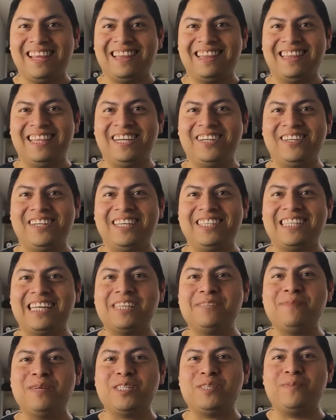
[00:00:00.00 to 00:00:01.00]
There it is,
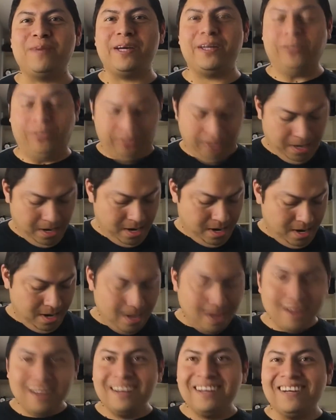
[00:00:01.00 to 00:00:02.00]
that's much better.
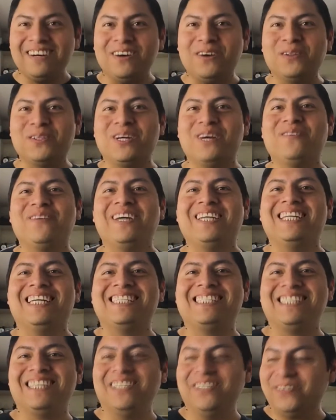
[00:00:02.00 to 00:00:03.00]
Hold on, wait,
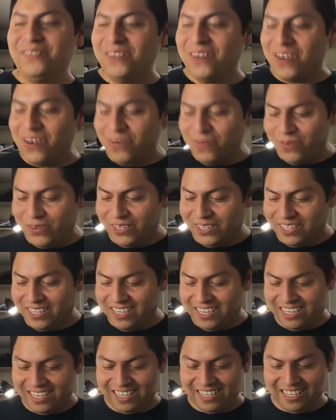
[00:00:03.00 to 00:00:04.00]
that's still the wrong
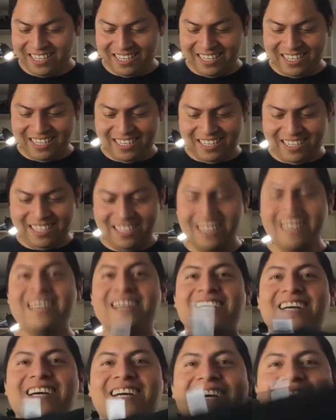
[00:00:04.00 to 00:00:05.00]
one.
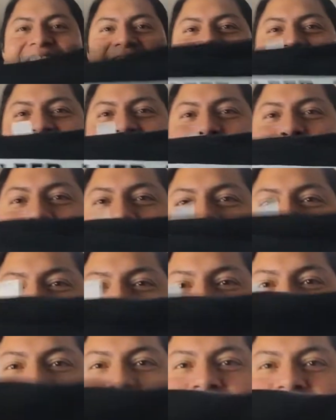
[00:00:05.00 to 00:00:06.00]
There we go,
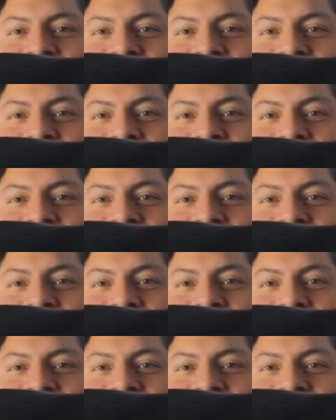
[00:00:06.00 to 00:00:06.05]
let's try